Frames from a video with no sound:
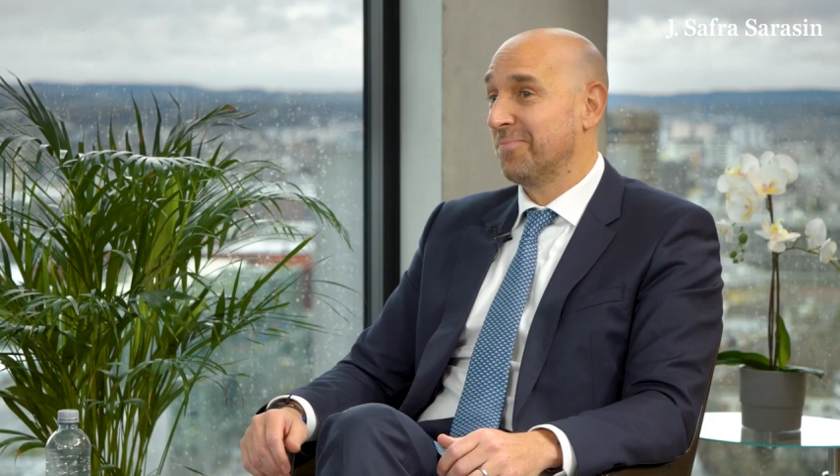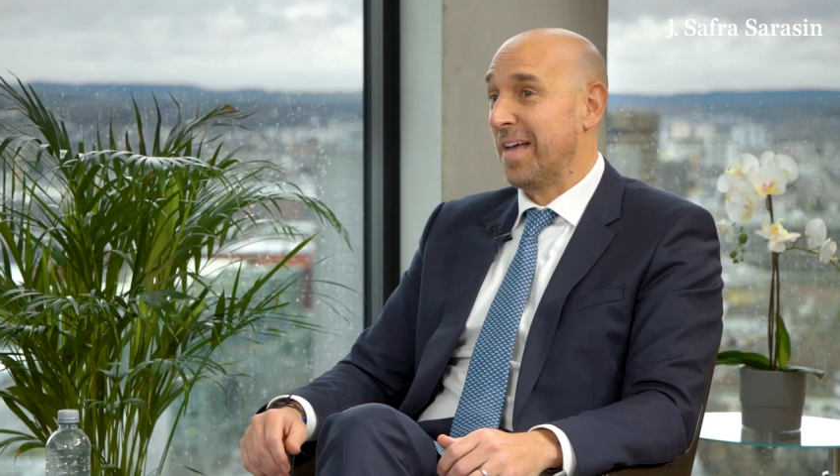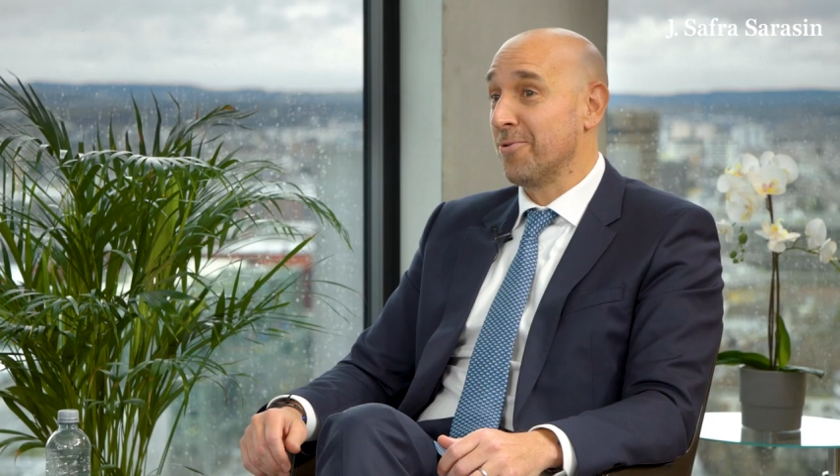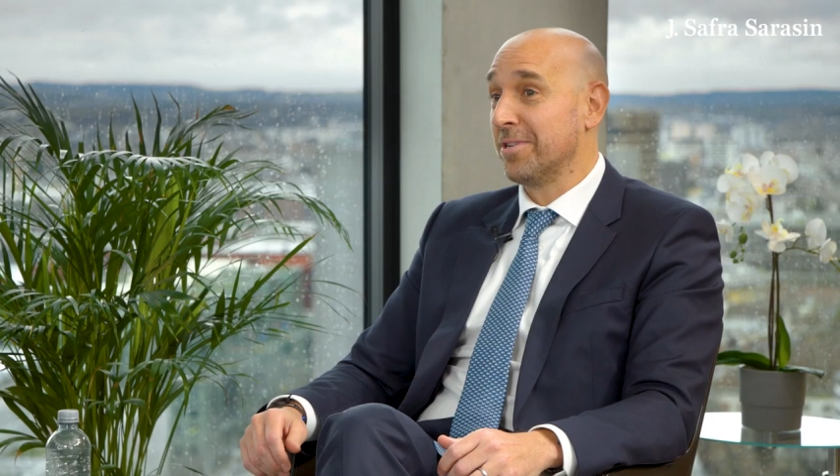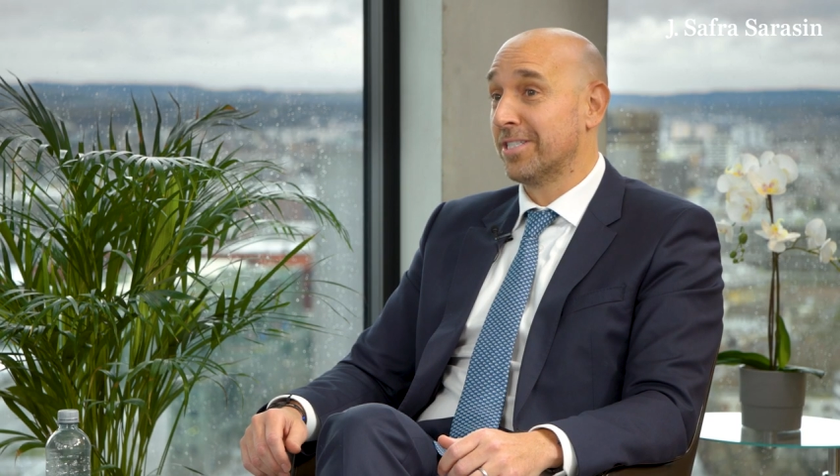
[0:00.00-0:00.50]

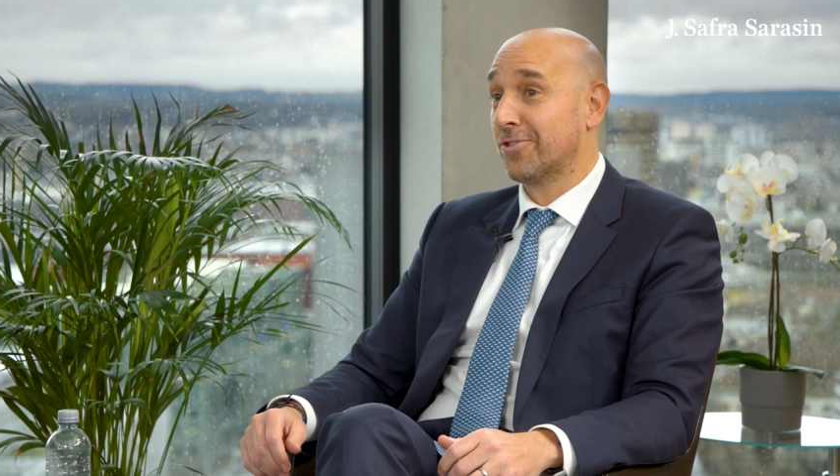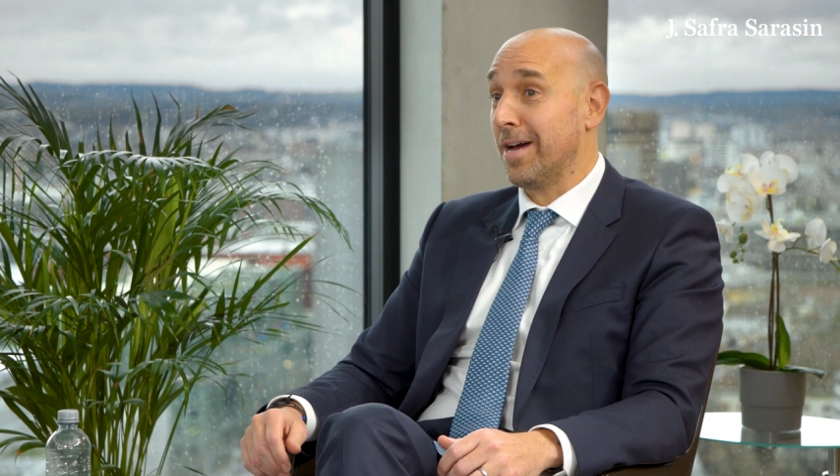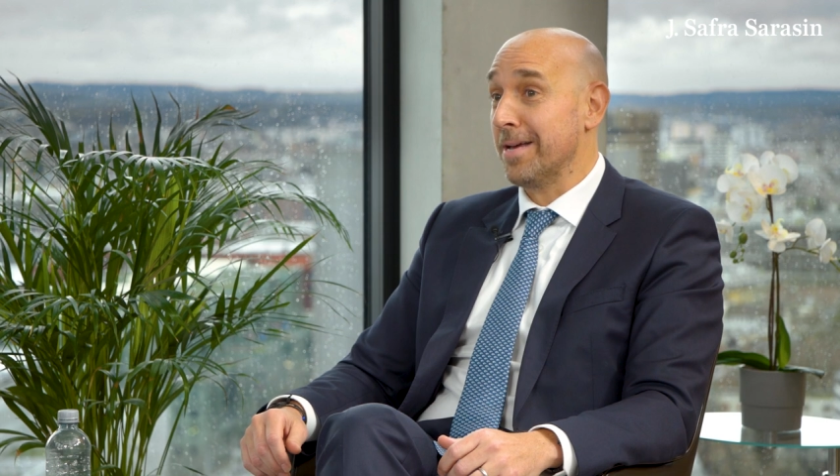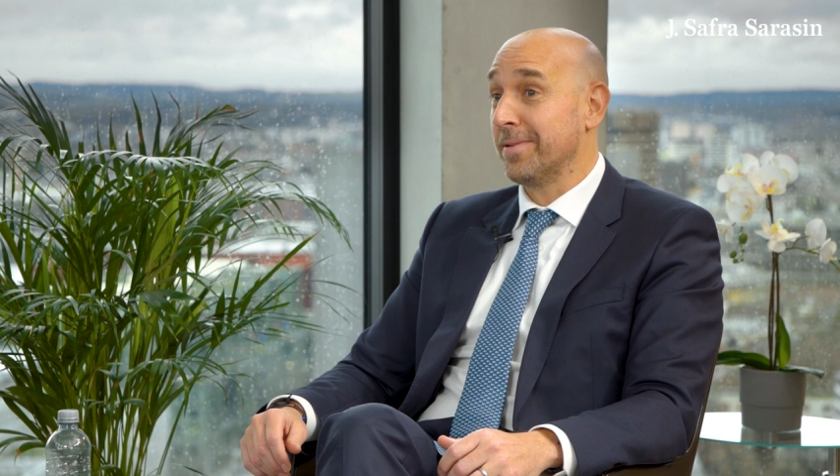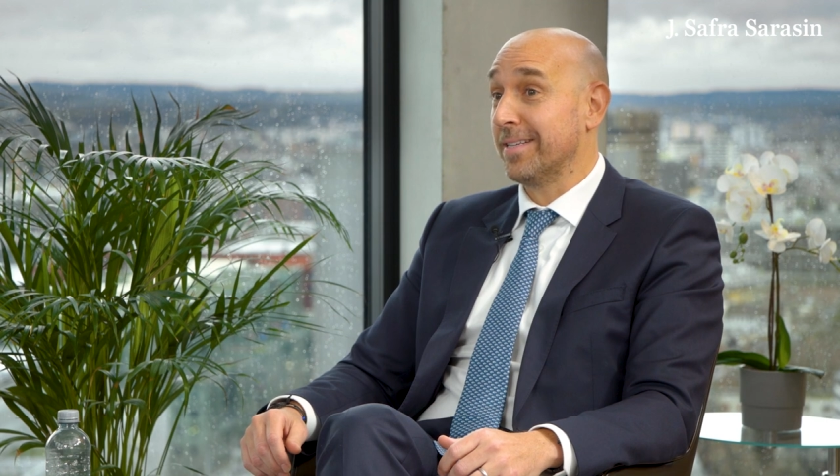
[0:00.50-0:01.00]
I would
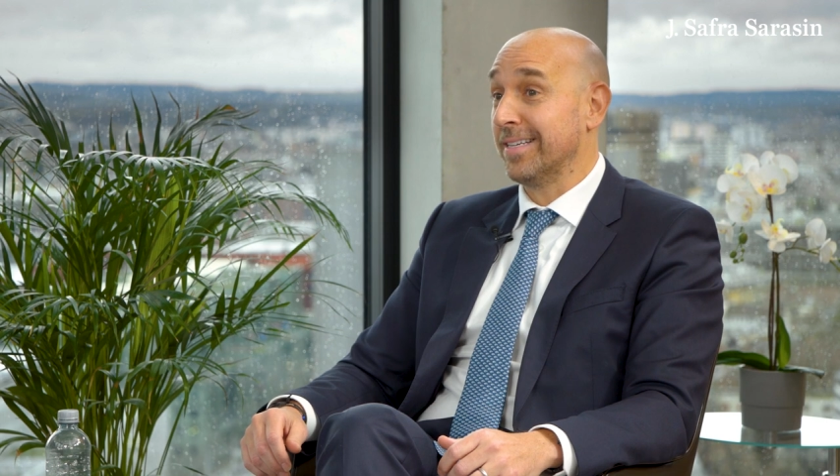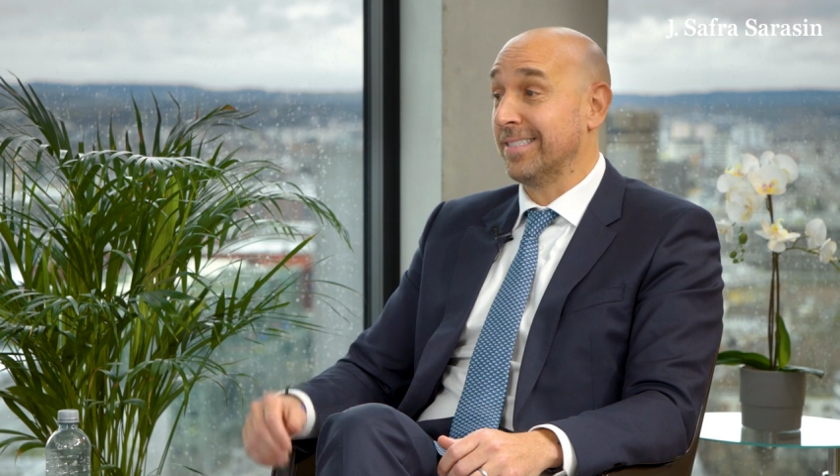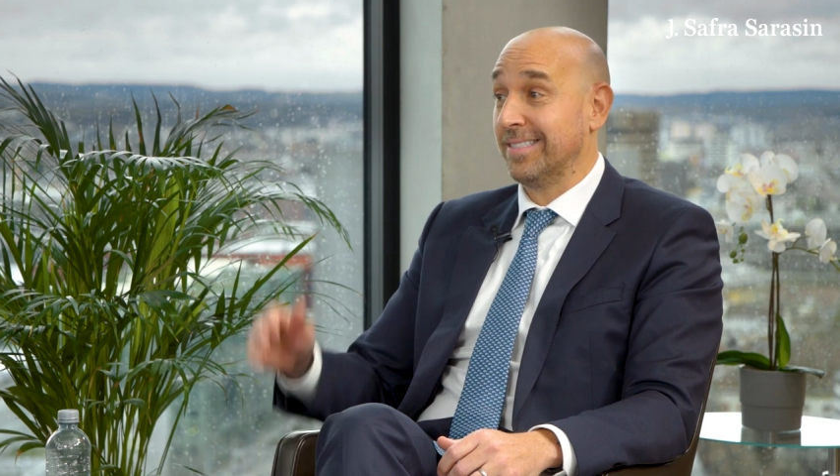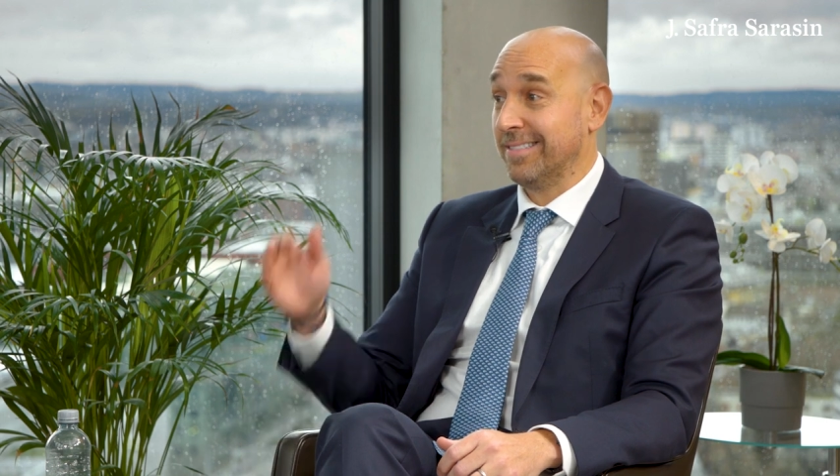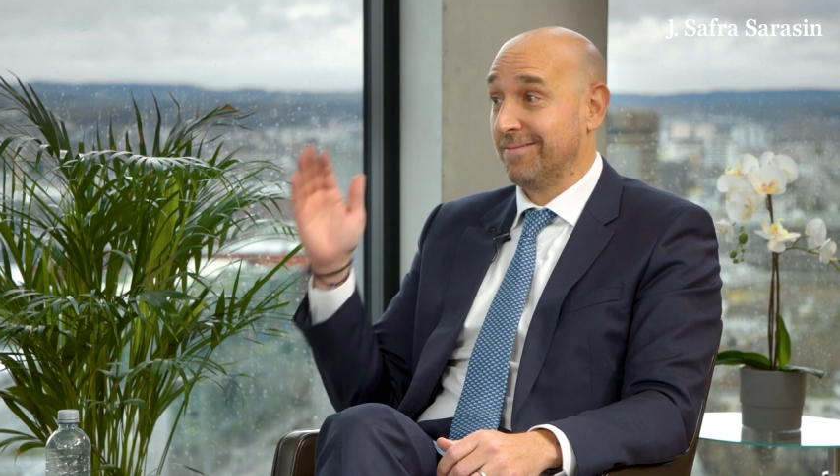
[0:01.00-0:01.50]
describe it
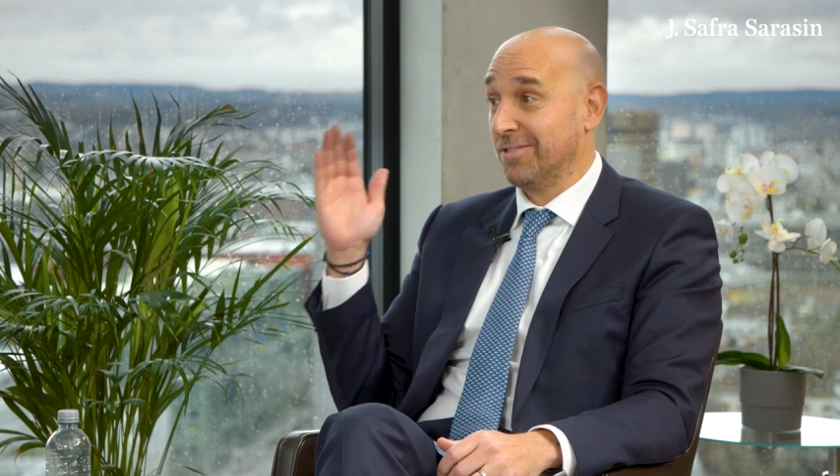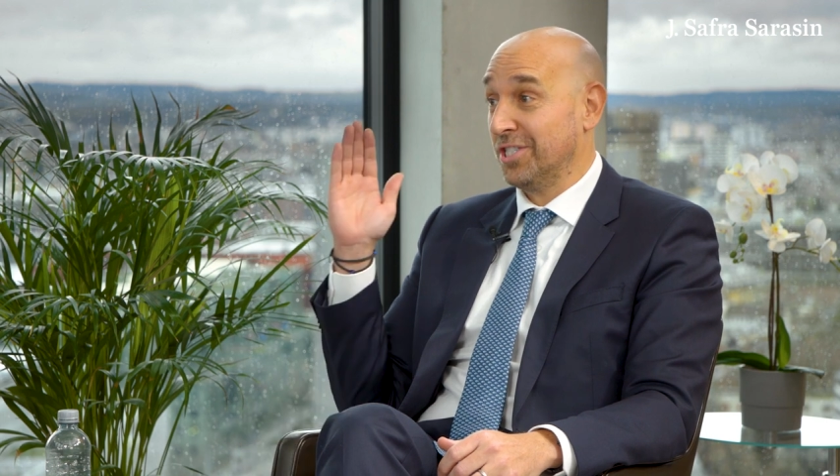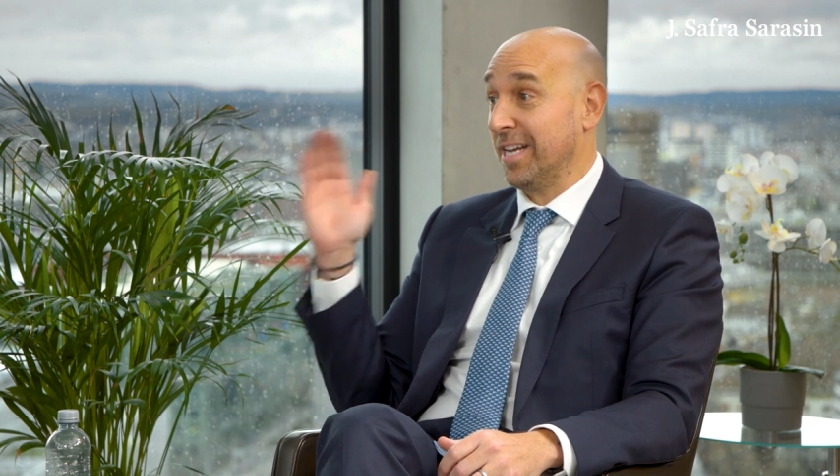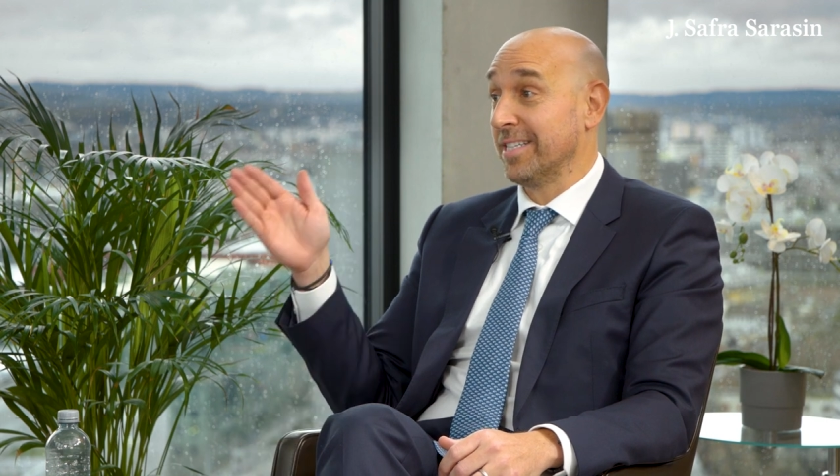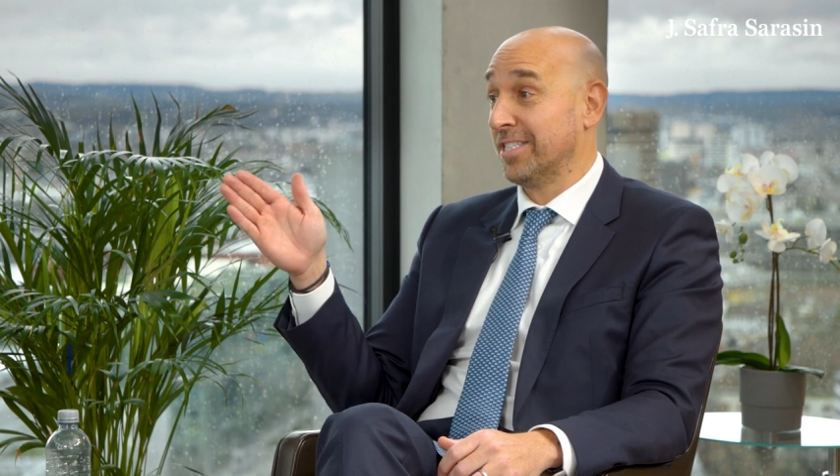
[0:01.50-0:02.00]

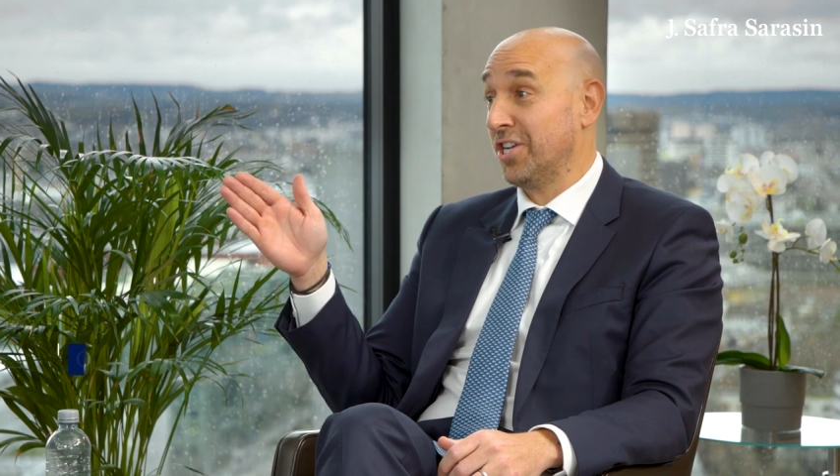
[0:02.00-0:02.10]
as